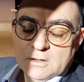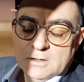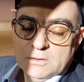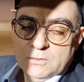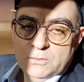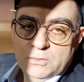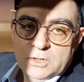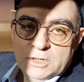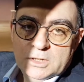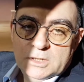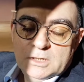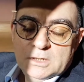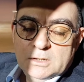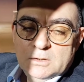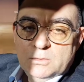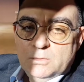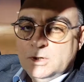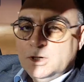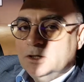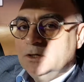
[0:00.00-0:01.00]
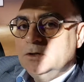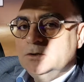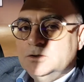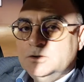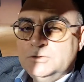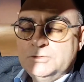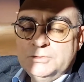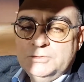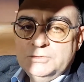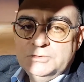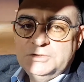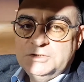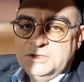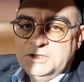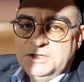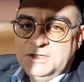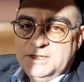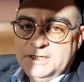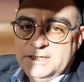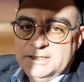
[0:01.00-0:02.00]
We are not
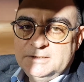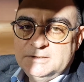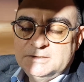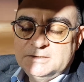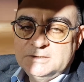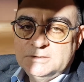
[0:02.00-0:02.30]
introducing yet.